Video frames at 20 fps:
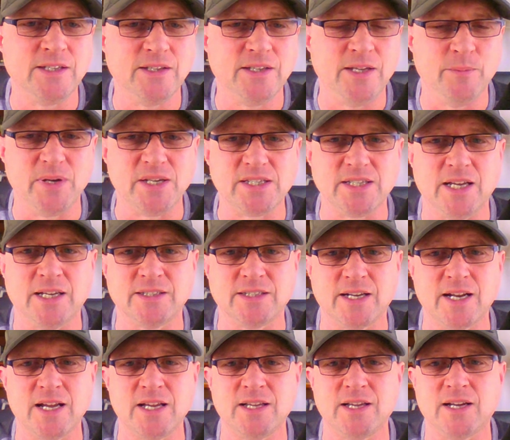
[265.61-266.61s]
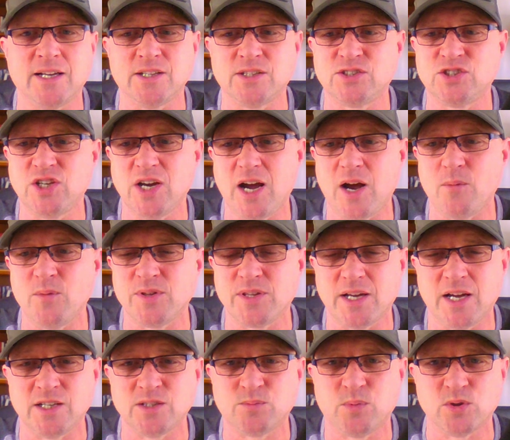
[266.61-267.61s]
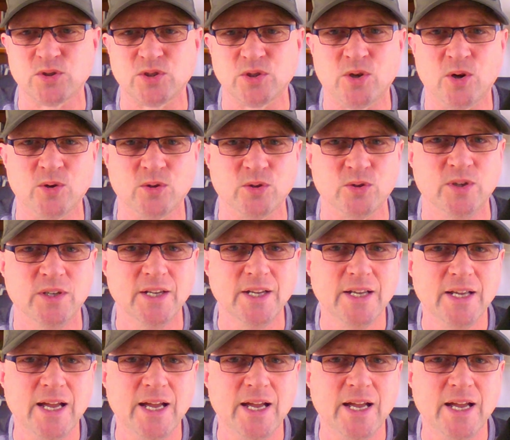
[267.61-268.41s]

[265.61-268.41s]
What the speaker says: he basically had a chat with Ange Postecoglou,